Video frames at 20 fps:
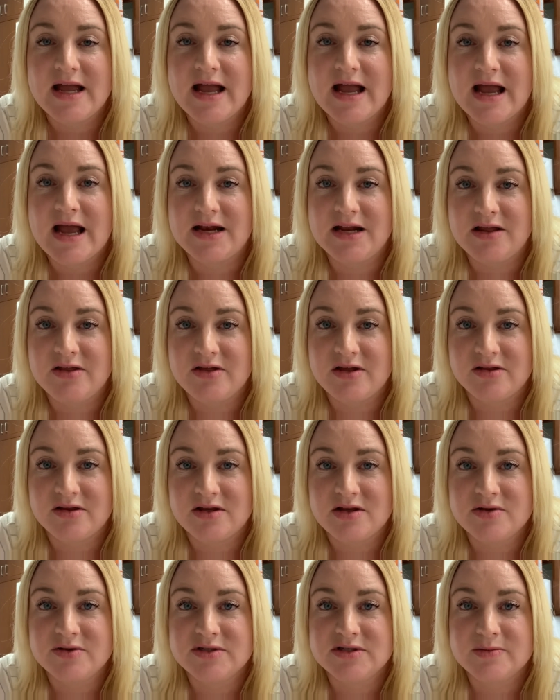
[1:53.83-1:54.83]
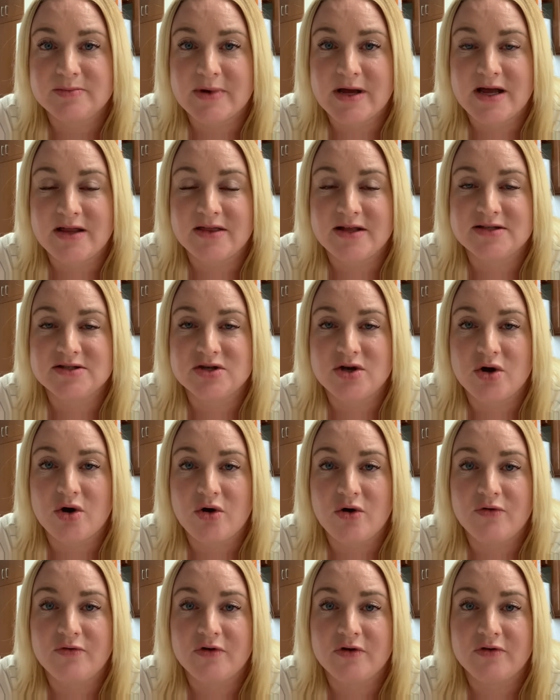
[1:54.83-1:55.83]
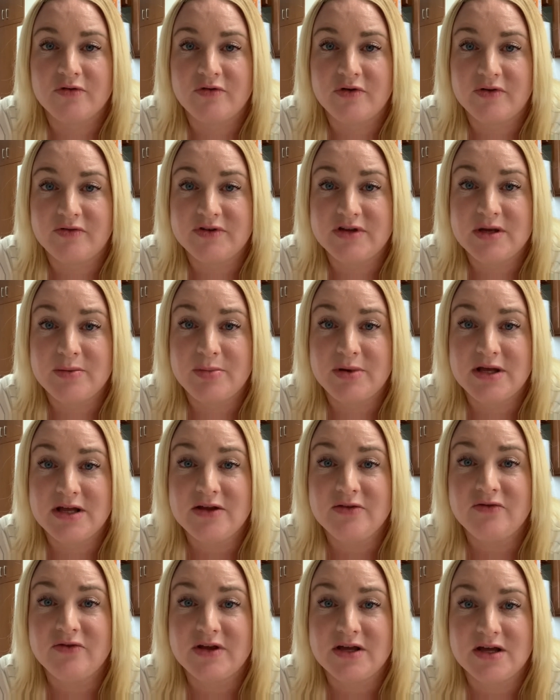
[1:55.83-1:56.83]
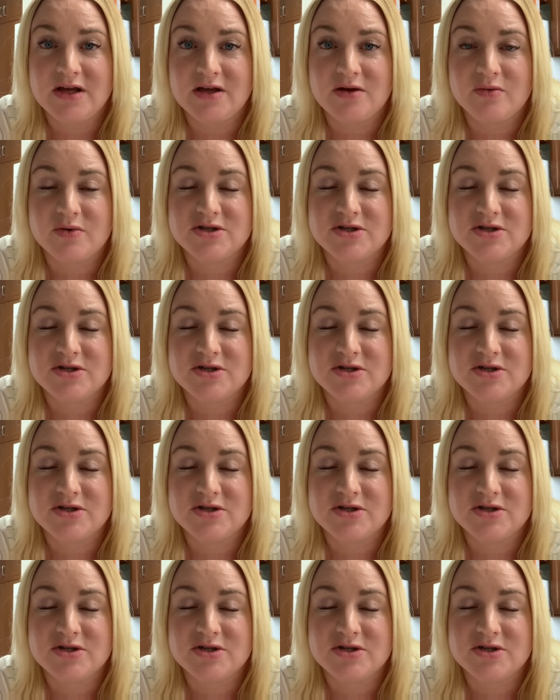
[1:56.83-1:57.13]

anything that you spend that's over 50 PV,